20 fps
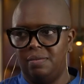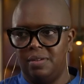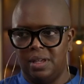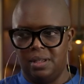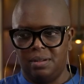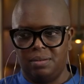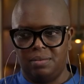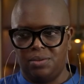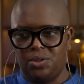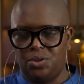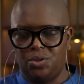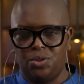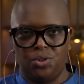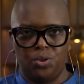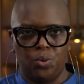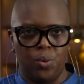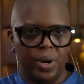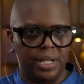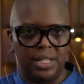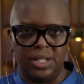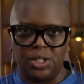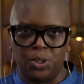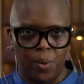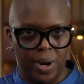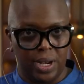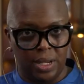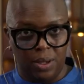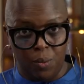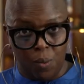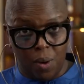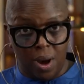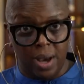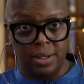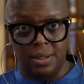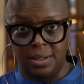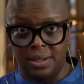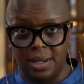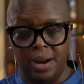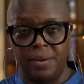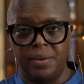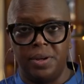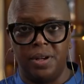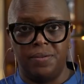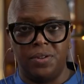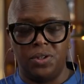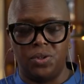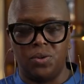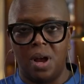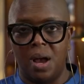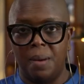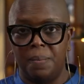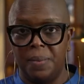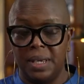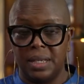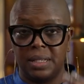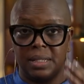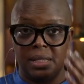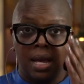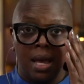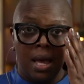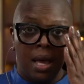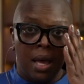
the twenty twenty-one Siren of the Tropics.